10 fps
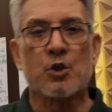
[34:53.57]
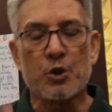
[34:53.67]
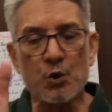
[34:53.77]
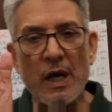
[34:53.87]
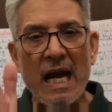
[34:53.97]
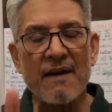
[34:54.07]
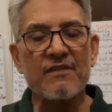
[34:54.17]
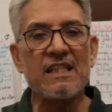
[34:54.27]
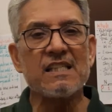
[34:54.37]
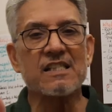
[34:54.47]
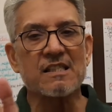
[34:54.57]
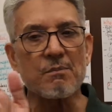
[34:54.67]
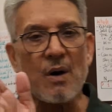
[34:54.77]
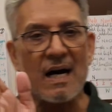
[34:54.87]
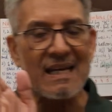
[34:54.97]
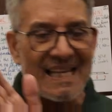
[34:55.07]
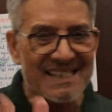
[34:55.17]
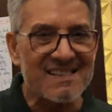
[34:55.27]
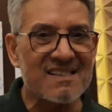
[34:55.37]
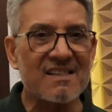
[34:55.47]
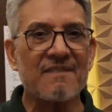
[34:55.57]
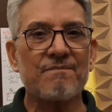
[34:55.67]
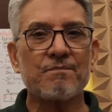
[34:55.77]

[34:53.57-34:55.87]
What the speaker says: So you have the smallest